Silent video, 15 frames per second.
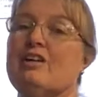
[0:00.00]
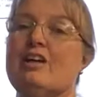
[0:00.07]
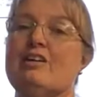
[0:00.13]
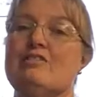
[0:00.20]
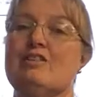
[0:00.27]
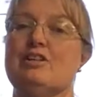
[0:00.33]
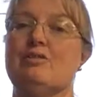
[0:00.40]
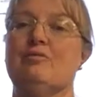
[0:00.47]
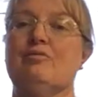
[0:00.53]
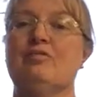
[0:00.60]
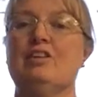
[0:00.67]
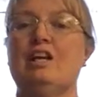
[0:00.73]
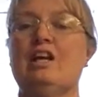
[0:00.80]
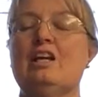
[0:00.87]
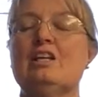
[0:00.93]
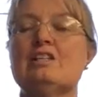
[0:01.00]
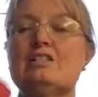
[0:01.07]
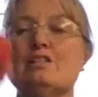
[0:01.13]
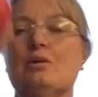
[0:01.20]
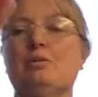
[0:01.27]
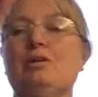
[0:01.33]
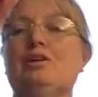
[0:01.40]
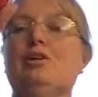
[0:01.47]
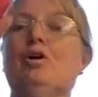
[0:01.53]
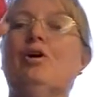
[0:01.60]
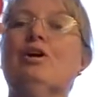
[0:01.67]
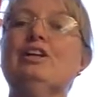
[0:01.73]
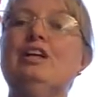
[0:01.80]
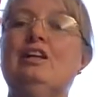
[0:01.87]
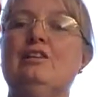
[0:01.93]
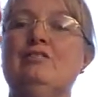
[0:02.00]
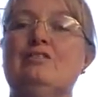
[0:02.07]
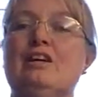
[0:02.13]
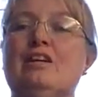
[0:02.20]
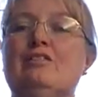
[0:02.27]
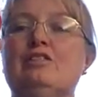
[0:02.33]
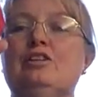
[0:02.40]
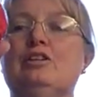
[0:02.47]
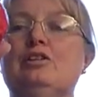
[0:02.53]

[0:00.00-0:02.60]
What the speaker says: front of you. So when you hold it in front of